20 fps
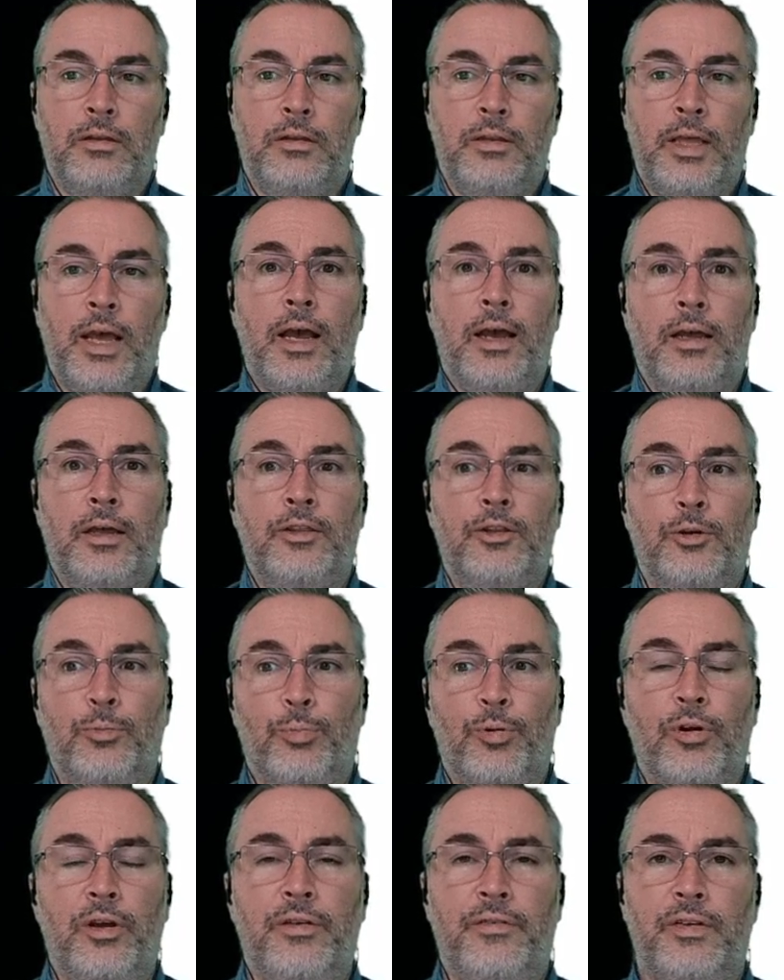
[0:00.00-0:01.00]
Yeah, and their
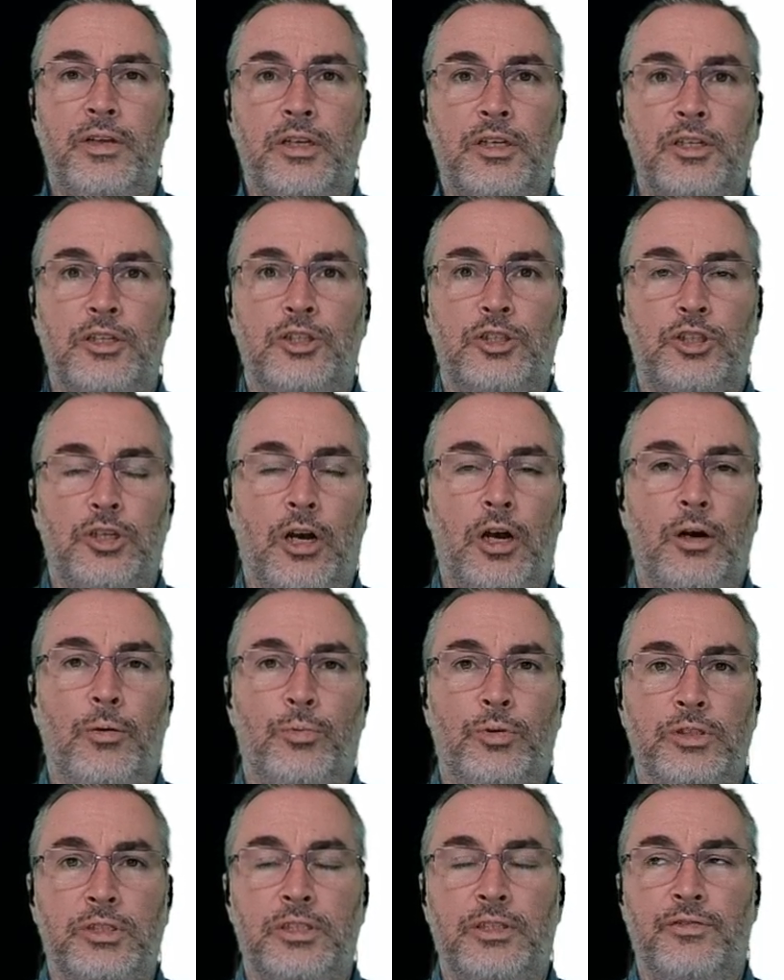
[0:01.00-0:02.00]
previous job
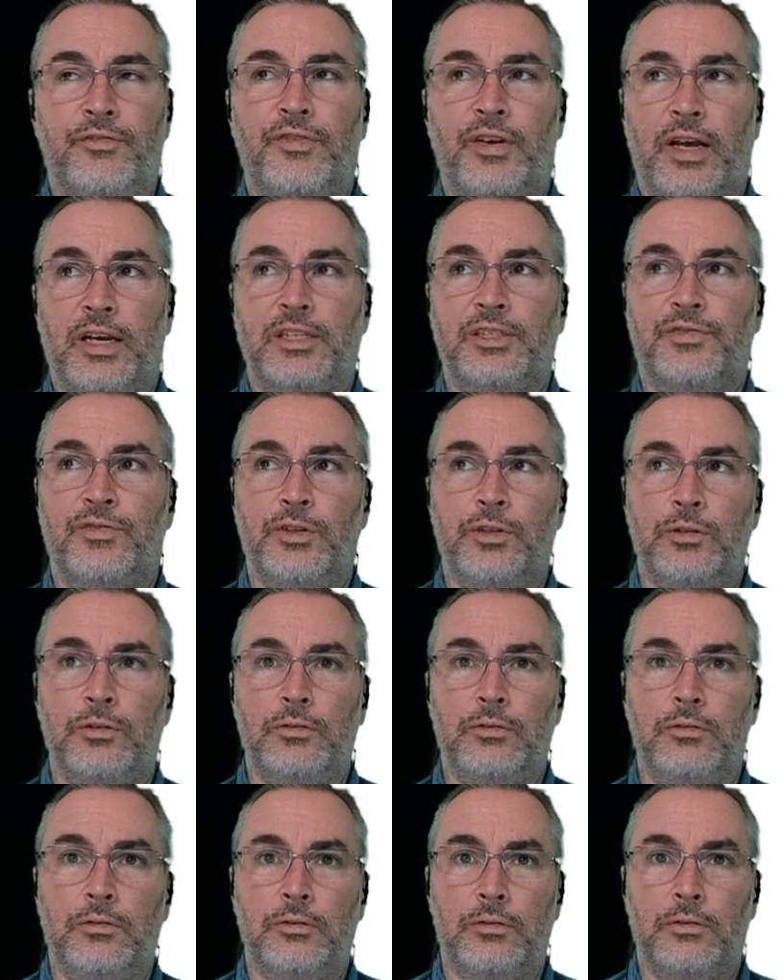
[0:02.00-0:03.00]
was in fast
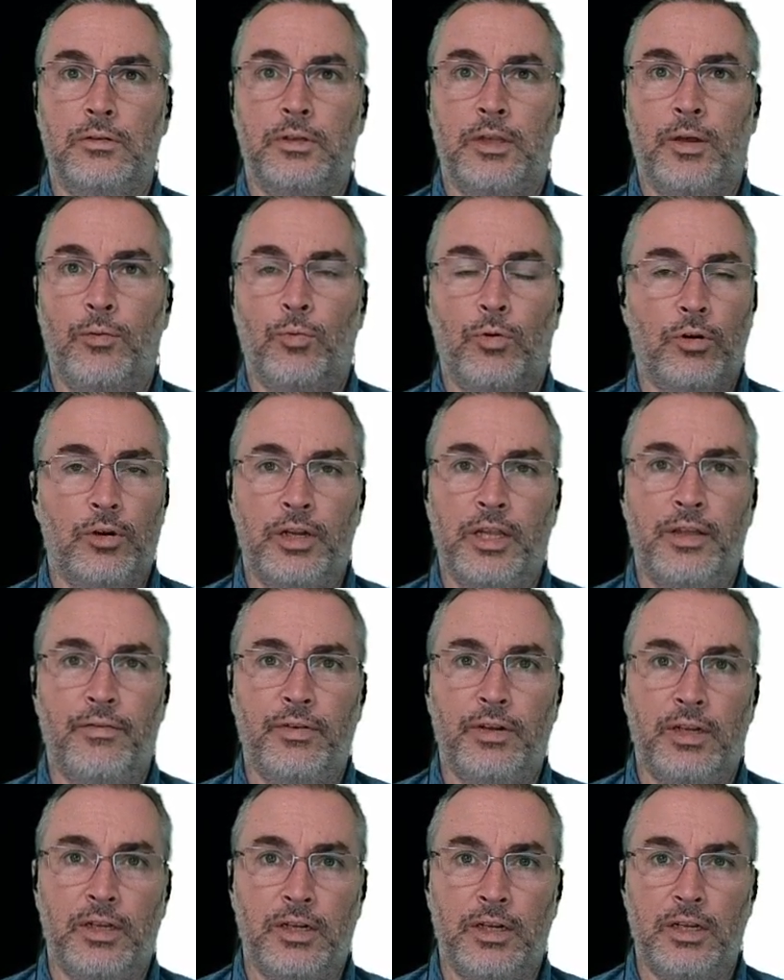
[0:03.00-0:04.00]
food. They weren't
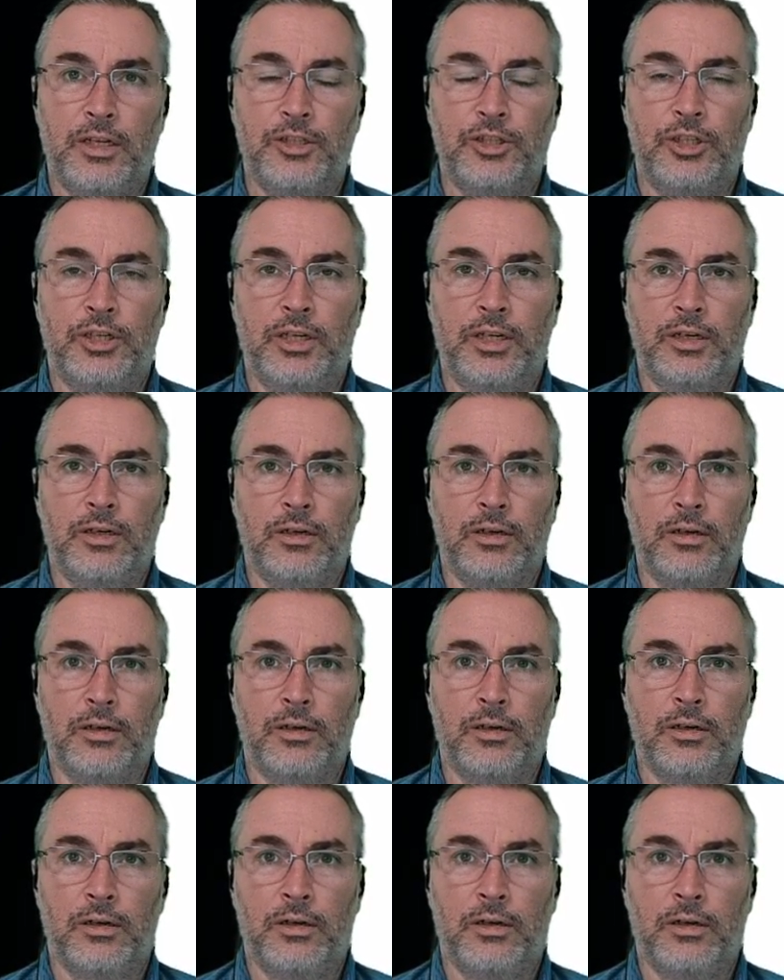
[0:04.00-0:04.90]
even an engineer.